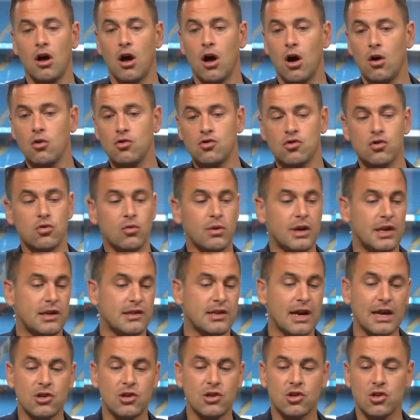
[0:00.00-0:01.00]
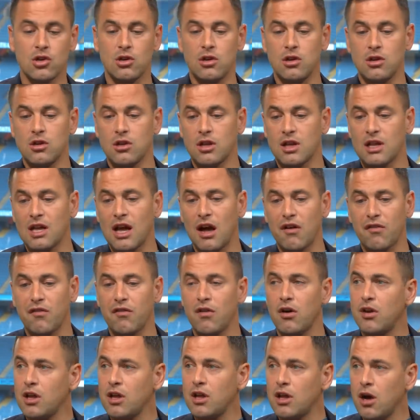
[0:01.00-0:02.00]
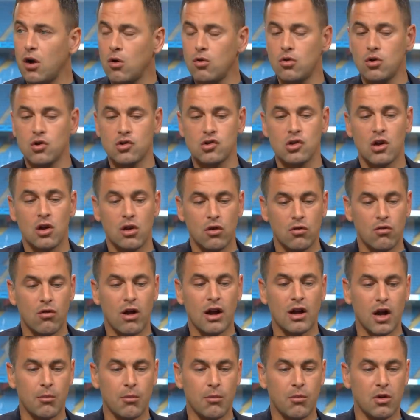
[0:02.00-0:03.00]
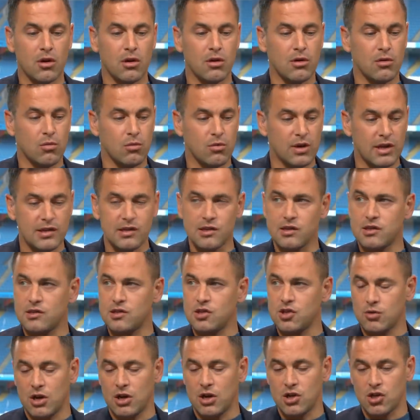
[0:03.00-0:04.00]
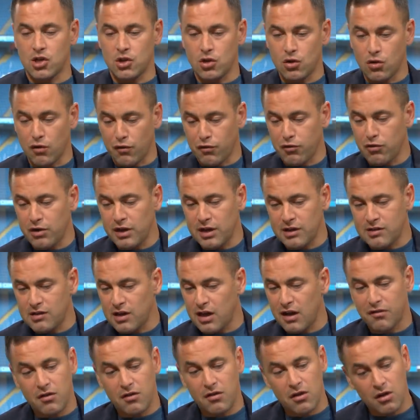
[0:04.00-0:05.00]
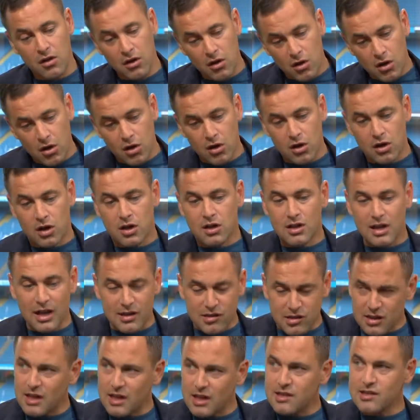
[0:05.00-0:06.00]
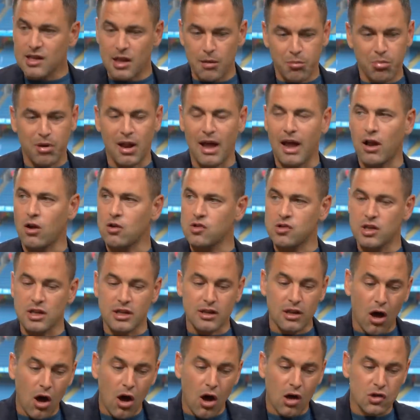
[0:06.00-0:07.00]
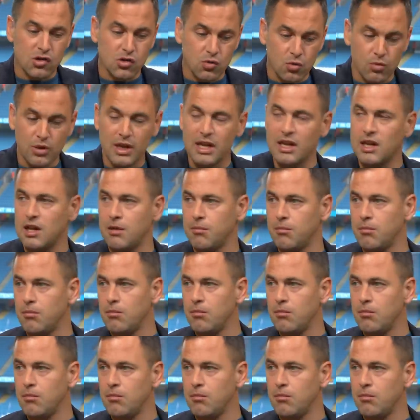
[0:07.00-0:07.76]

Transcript: Ozil, his agent, the gaffer, the owners, right, come on, this is the situation. You've got 3 years left. Let's get playing because Arsenal need him.